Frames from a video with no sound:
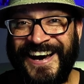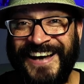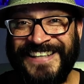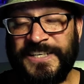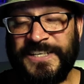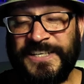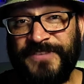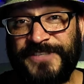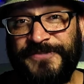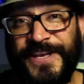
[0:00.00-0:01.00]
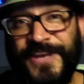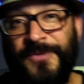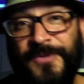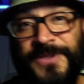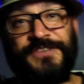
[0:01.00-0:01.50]
I did a previous video,
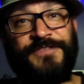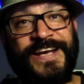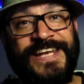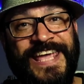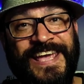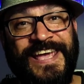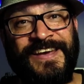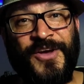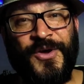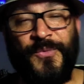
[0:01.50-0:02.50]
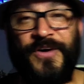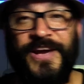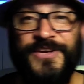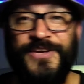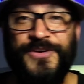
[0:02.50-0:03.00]
which you can find here, where I
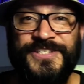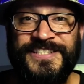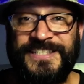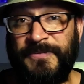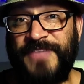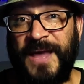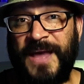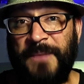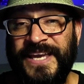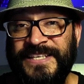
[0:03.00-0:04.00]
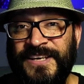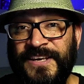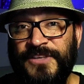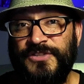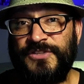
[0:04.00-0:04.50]
used some of that paint
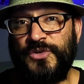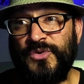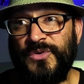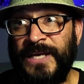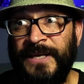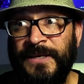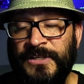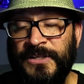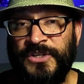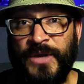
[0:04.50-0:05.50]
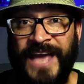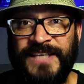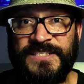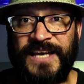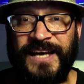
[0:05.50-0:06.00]
to
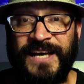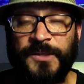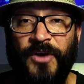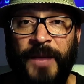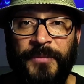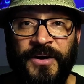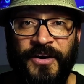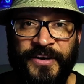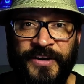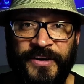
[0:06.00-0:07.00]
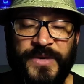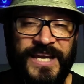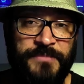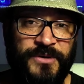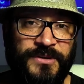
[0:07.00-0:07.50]
act as a color primer on a
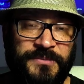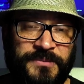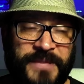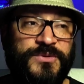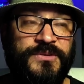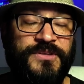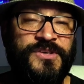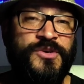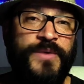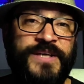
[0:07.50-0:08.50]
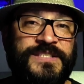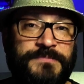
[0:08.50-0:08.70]
28mm metal US